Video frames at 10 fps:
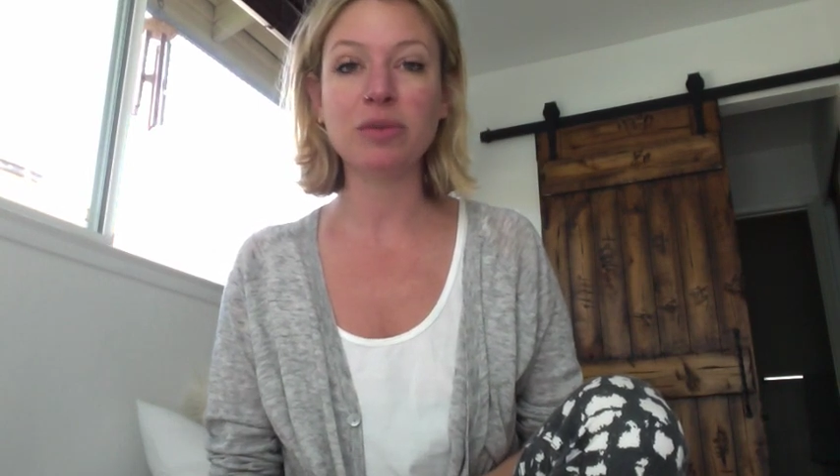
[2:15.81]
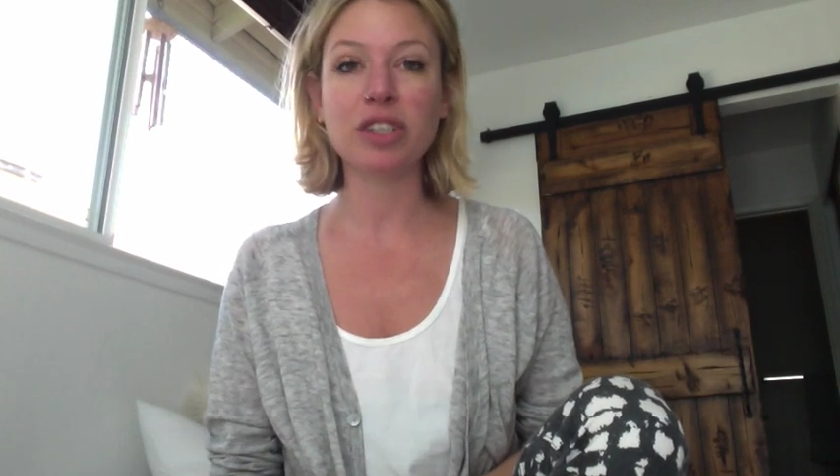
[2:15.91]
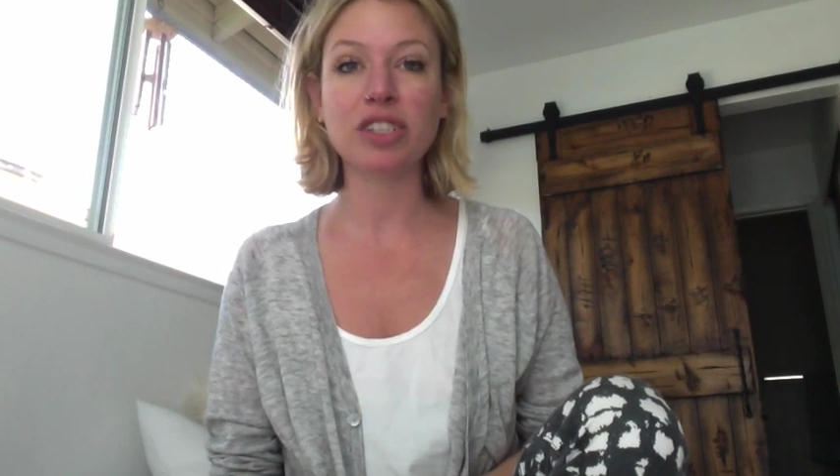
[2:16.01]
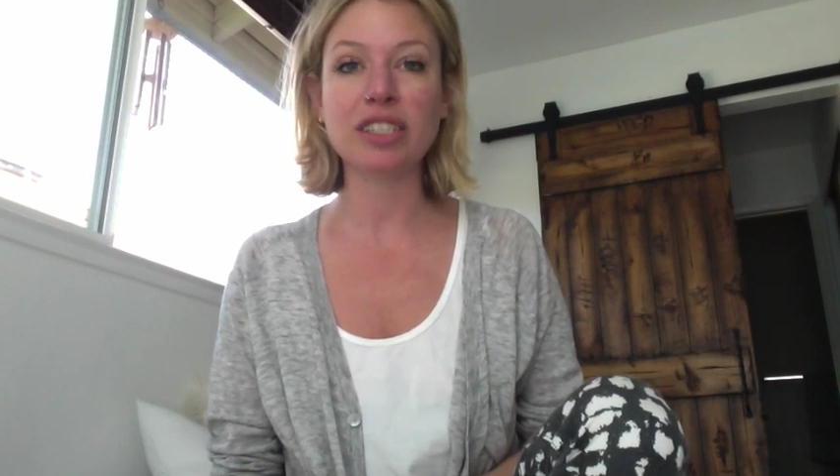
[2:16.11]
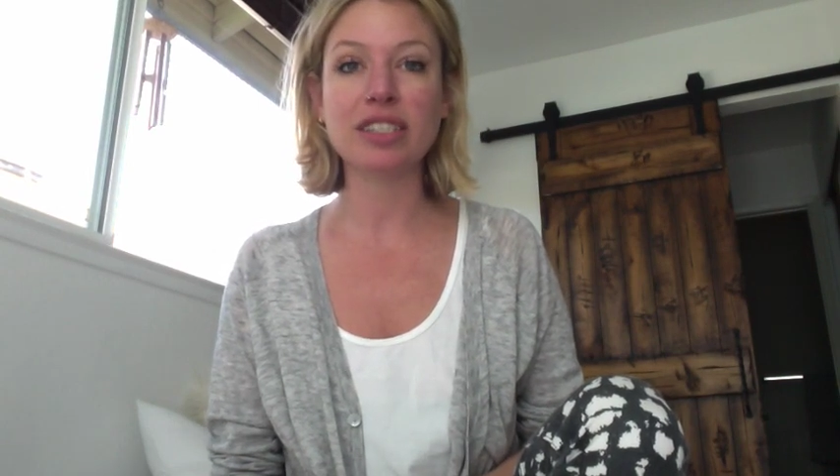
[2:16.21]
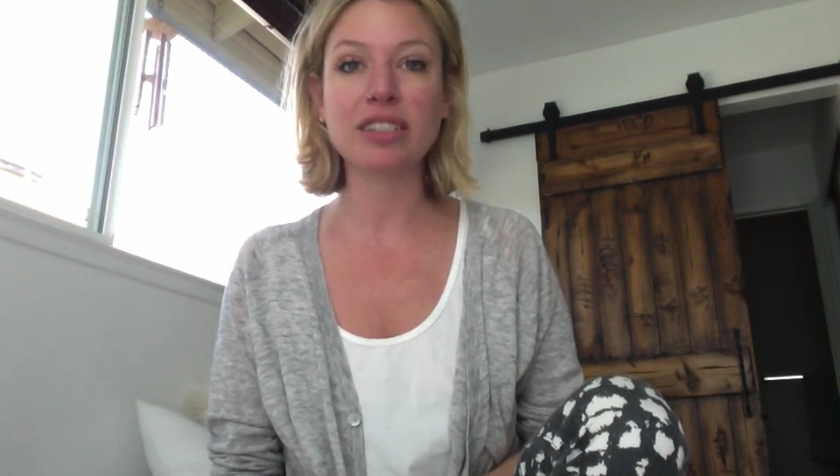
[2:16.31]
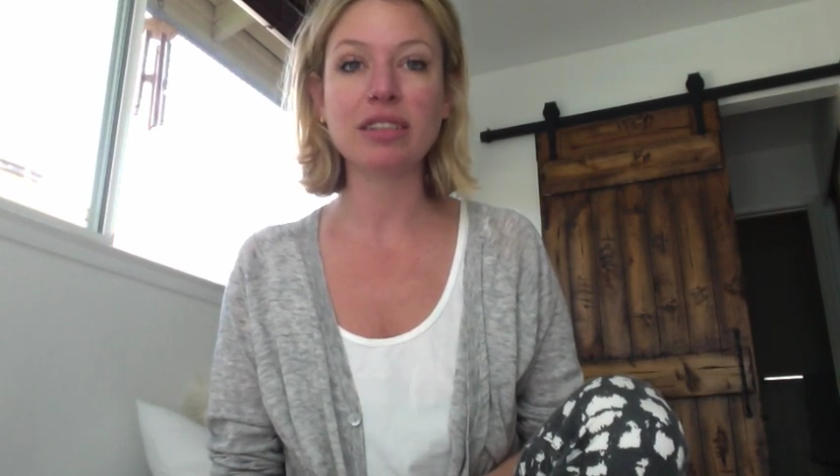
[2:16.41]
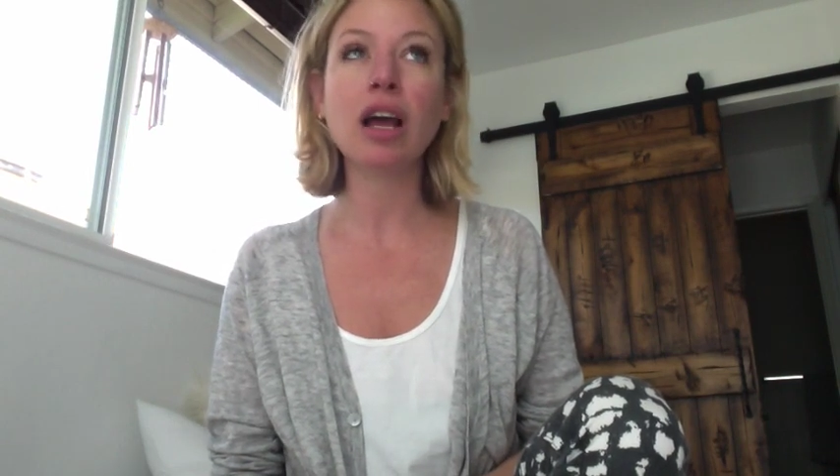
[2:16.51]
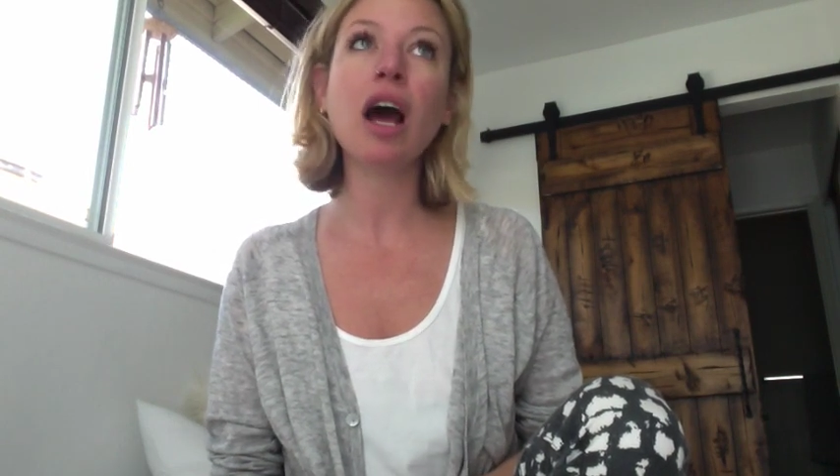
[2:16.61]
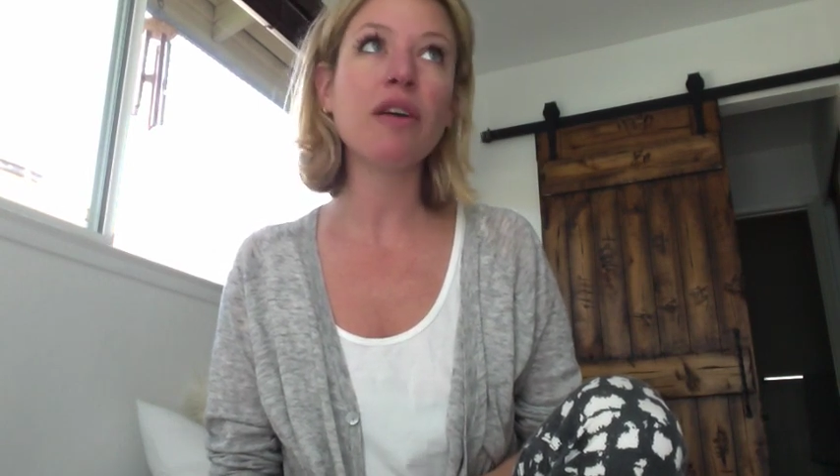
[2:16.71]
which is
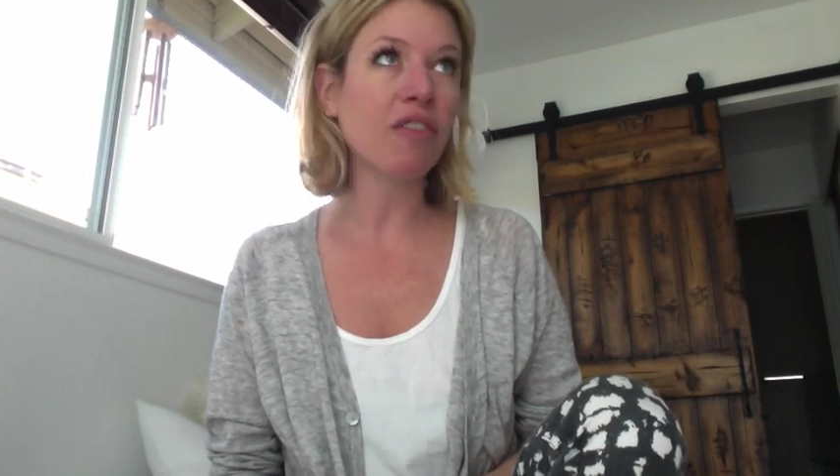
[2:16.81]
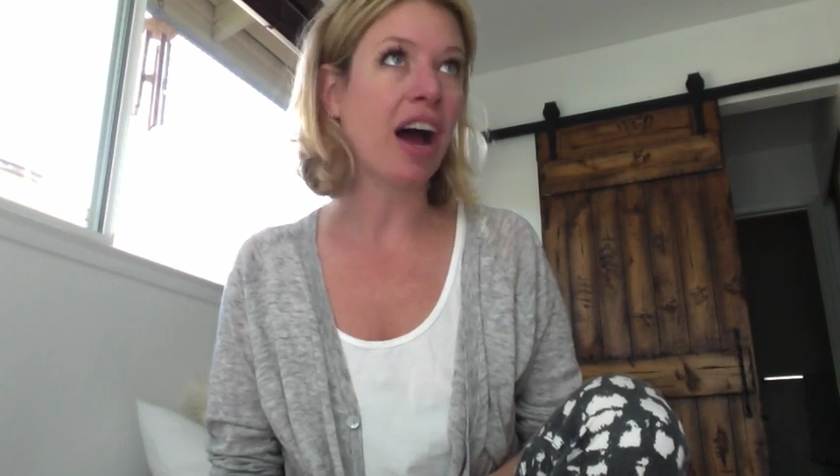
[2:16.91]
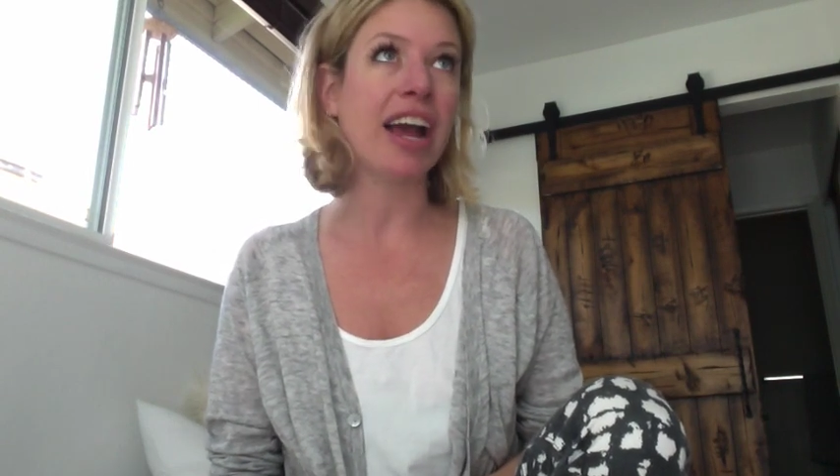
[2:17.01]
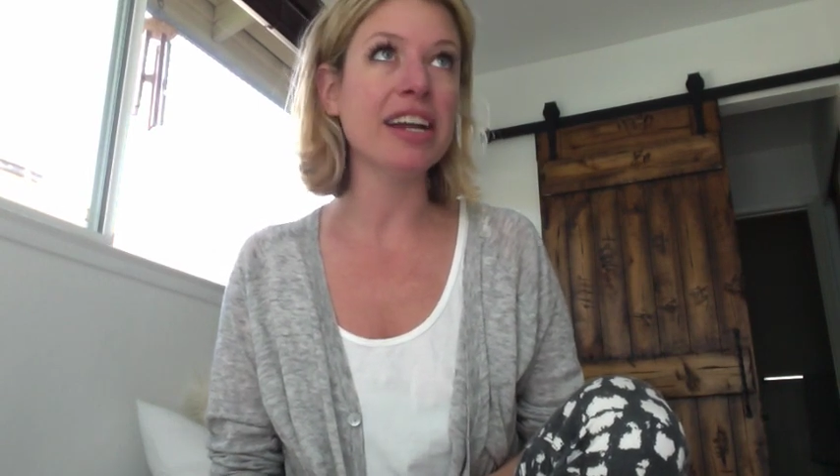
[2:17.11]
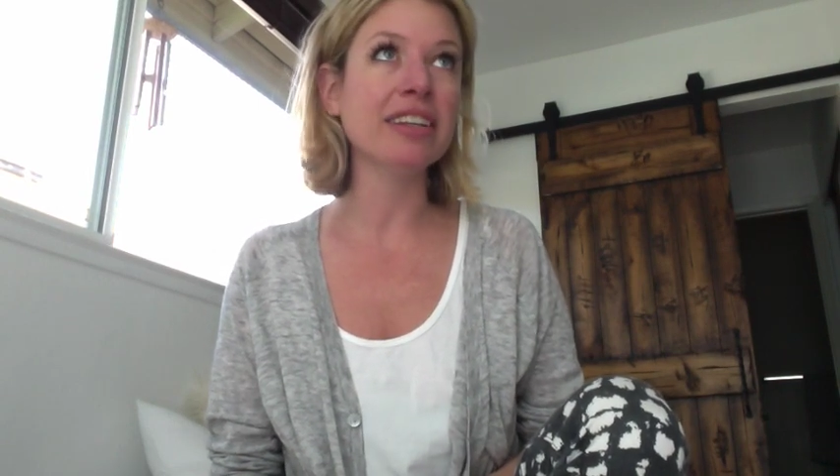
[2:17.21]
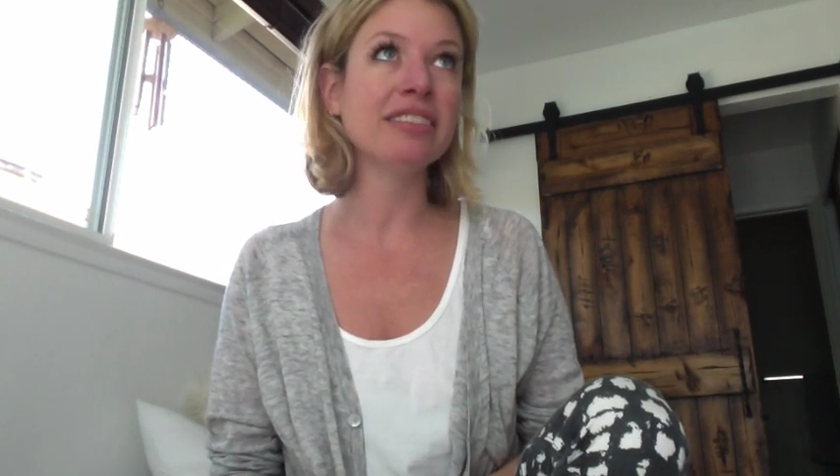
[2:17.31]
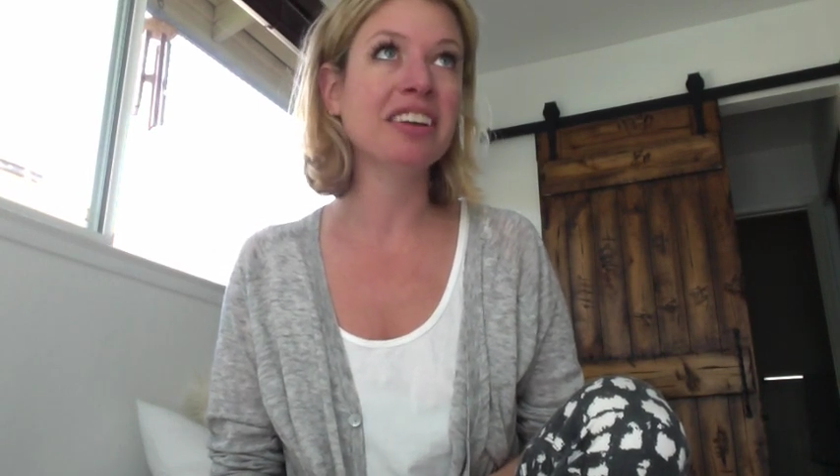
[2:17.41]
fine.